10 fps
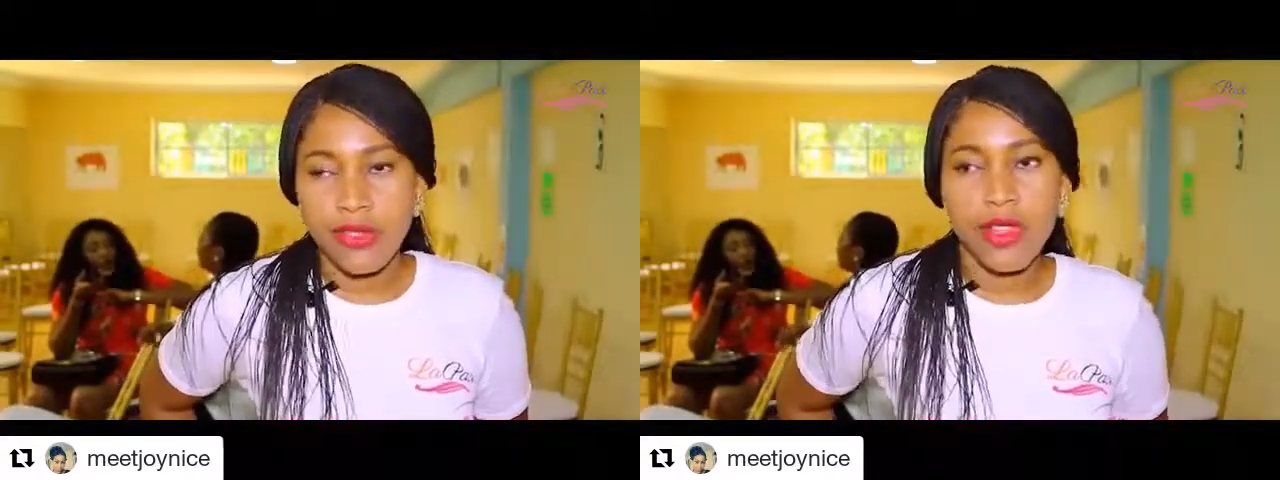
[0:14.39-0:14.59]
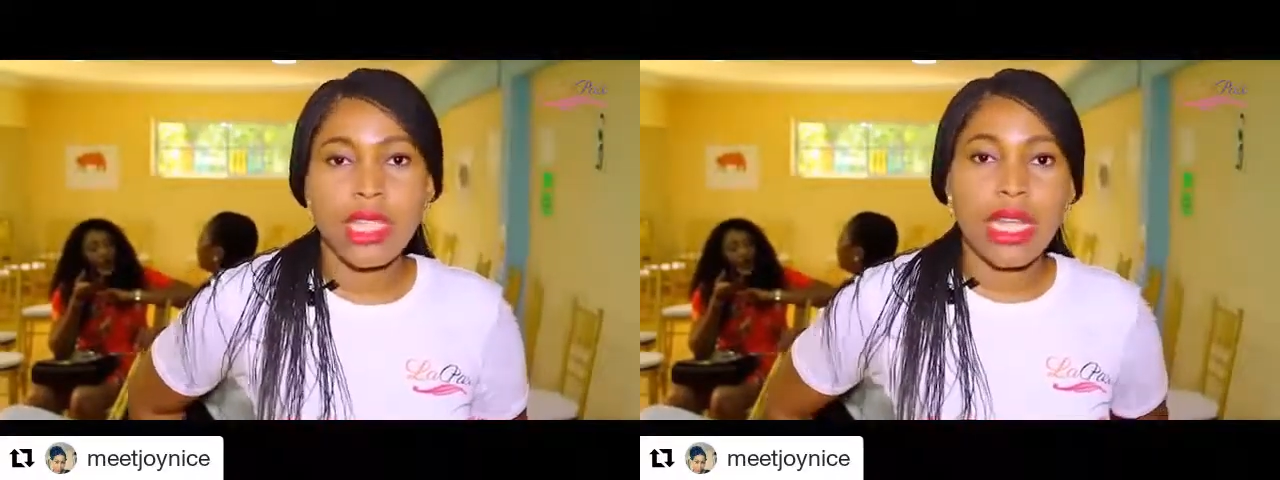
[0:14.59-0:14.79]

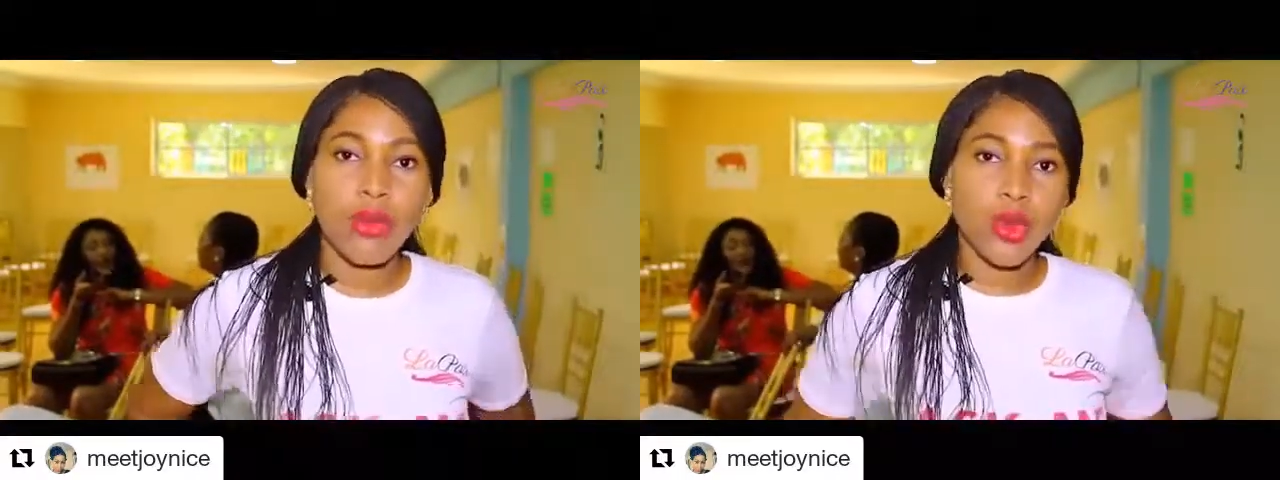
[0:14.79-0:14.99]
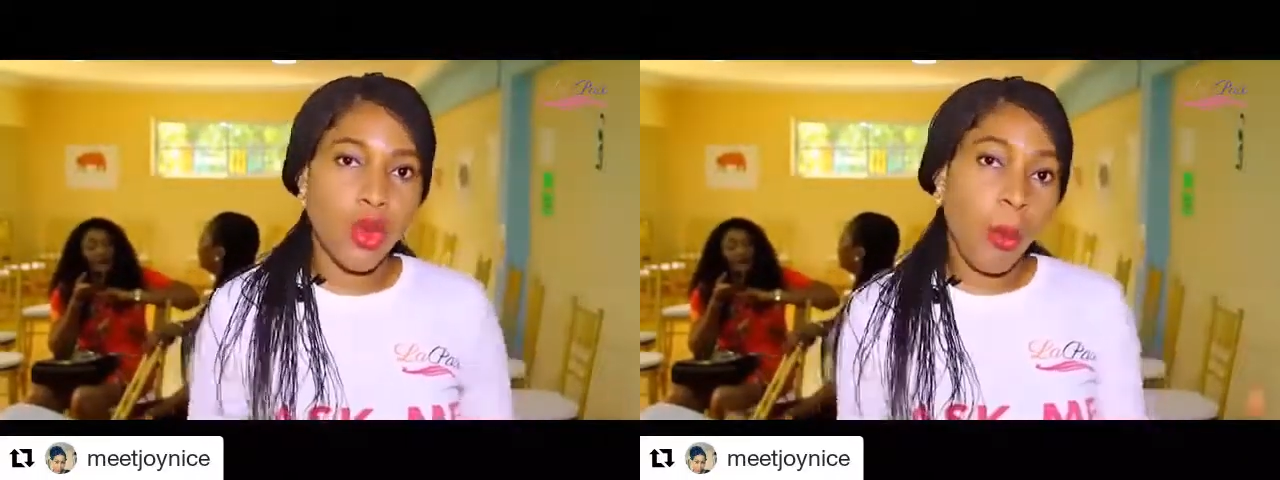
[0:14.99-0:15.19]
She first
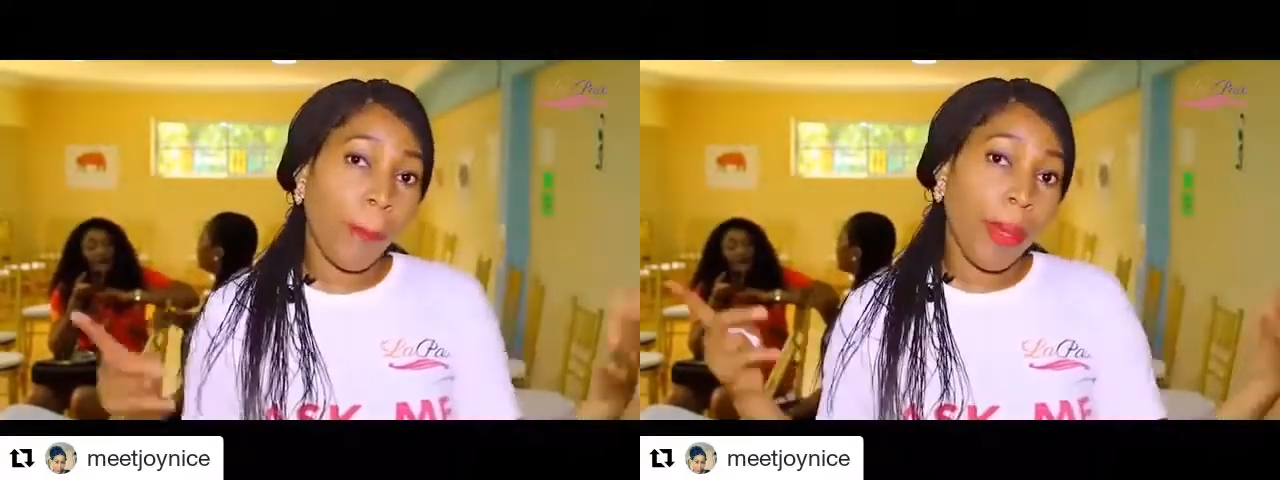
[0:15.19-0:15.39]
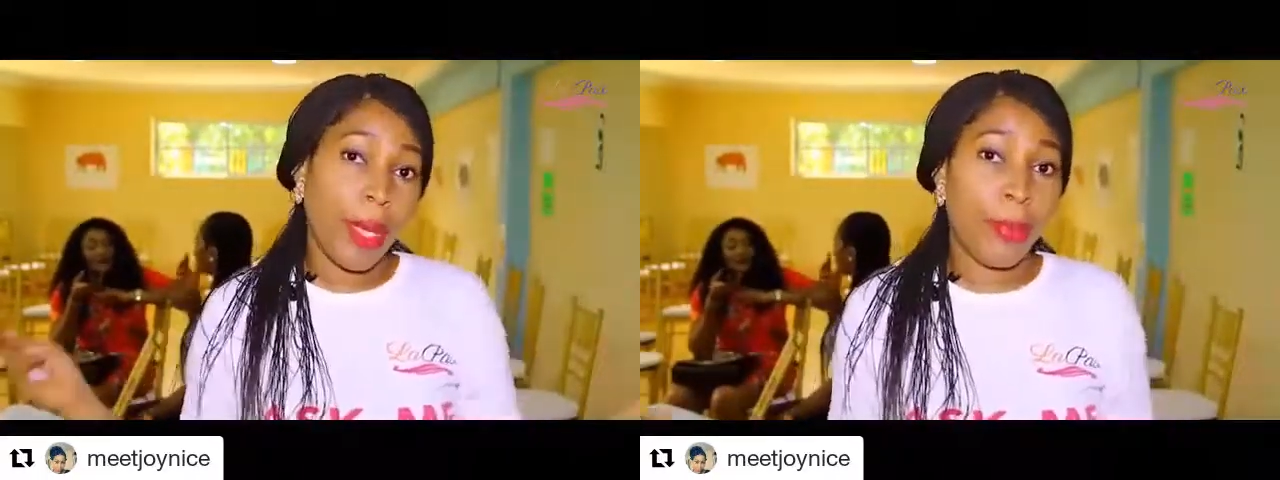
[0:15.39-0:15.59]
started with one
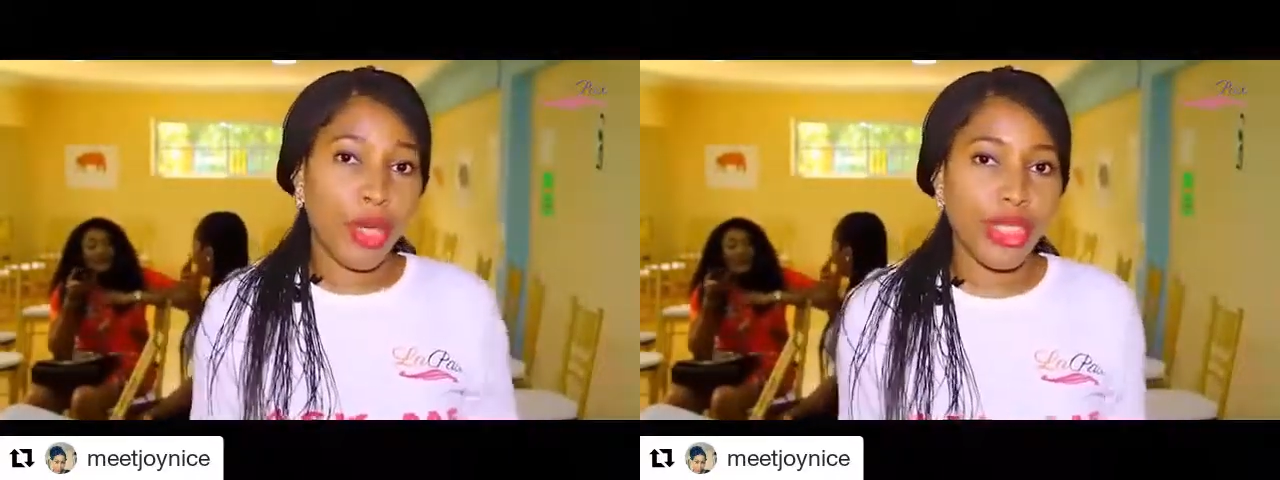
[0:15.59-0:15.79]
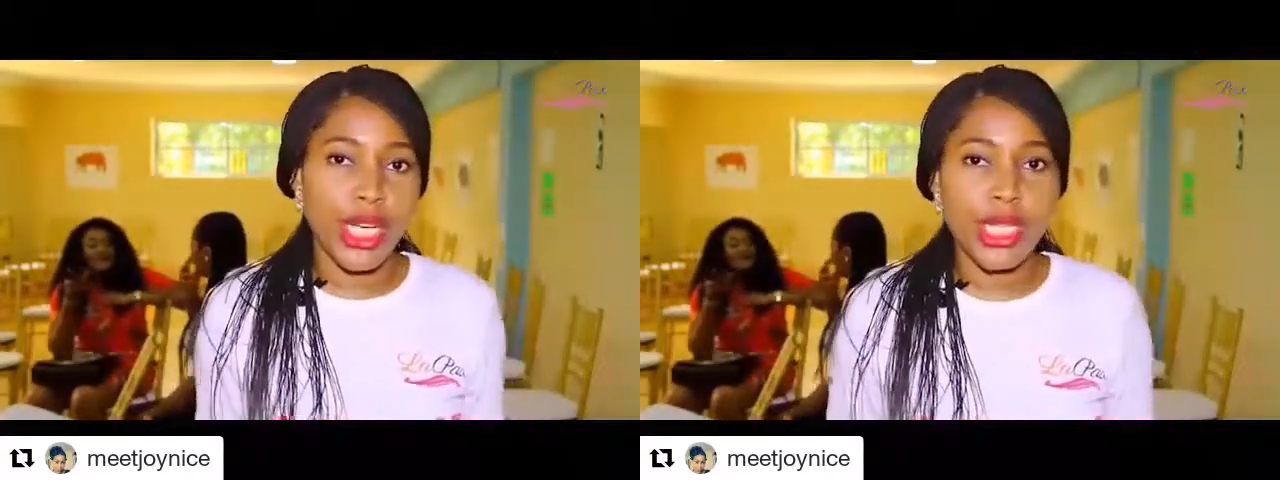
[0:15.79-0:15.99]
big
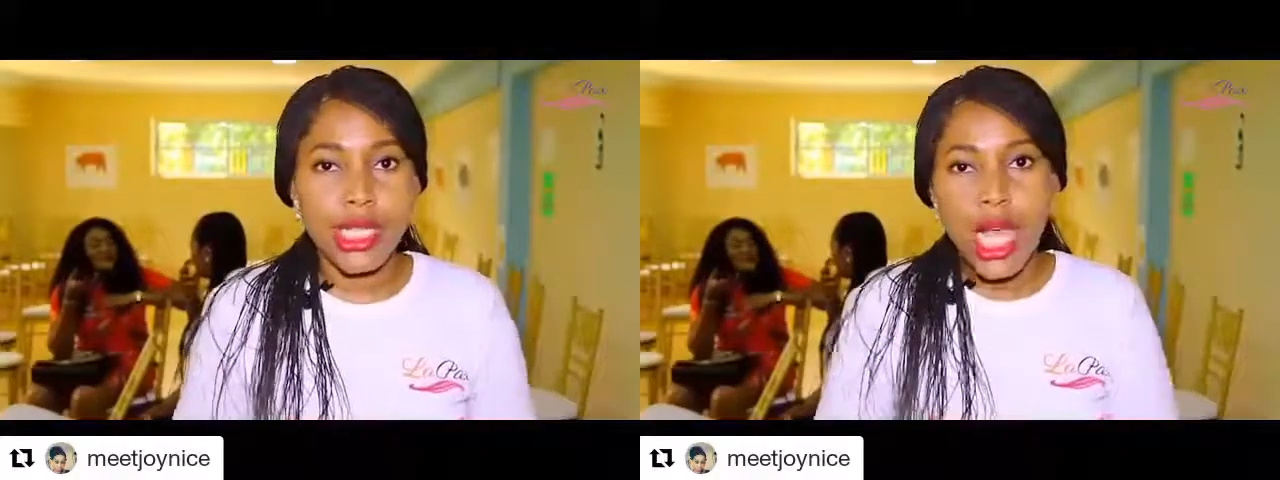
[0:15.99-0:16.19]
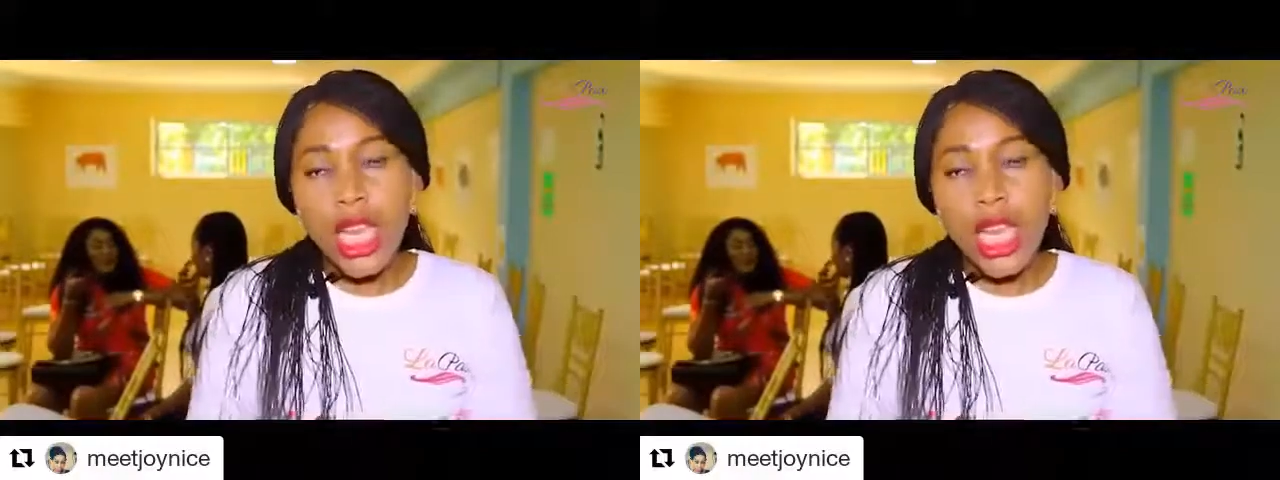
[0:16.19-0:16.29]
budget.